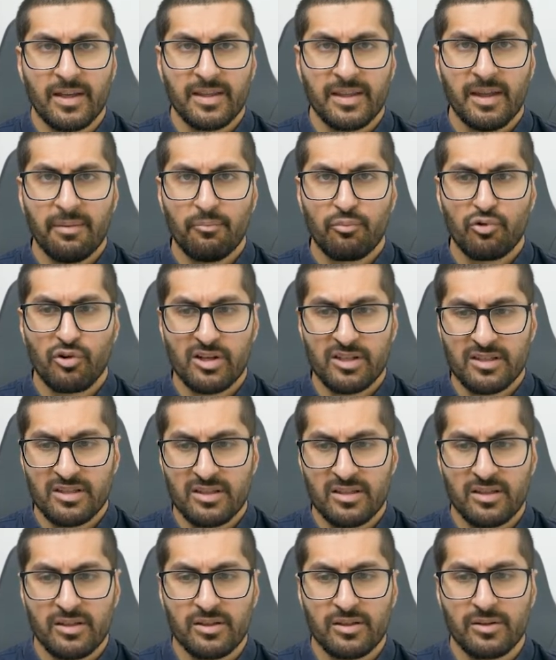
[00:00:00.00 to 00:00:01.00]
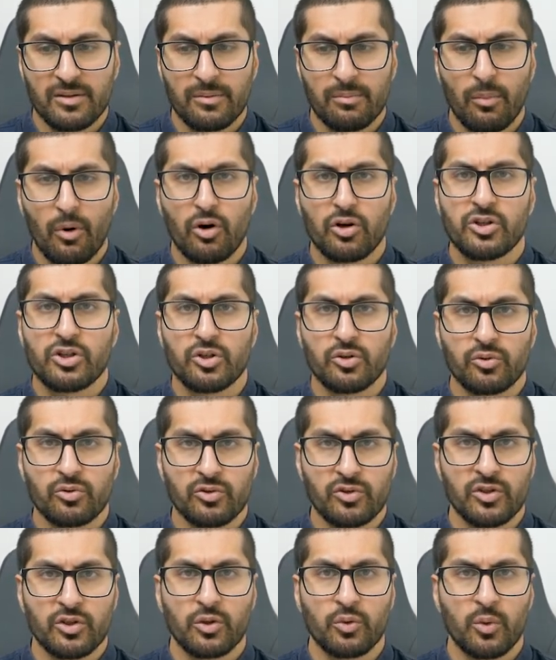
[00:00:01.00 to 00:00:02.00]
Then press the
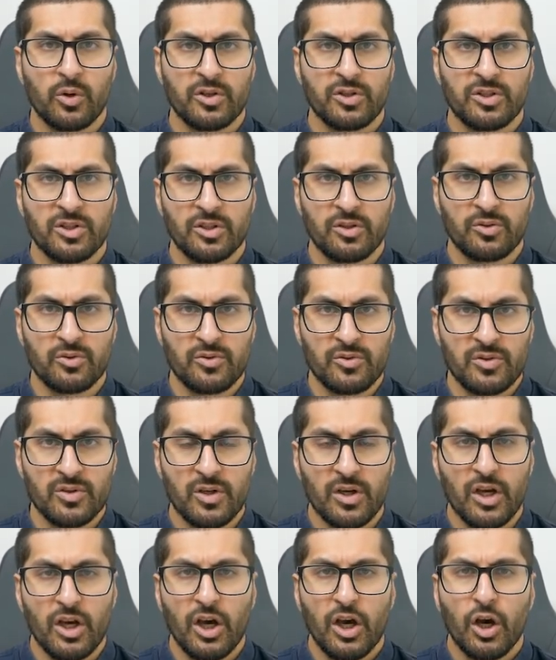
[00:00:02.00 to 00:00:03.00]
modules you want to use.